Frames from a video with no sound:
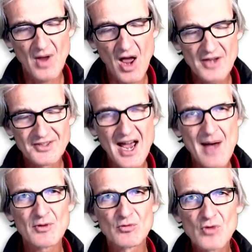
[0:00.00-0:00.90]
a
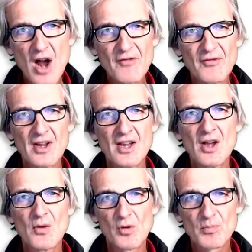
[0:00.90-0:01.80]
diamond ruff
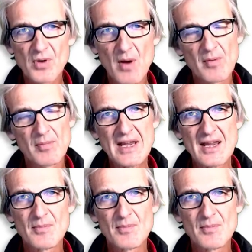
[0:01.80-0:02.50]
will probably